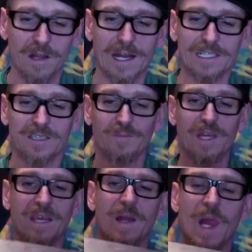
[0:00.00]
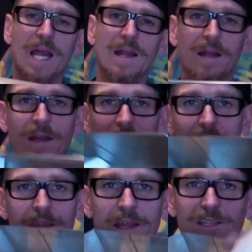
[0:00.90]
all it has to be.
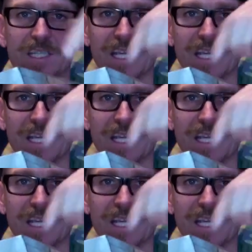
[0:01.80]
Then you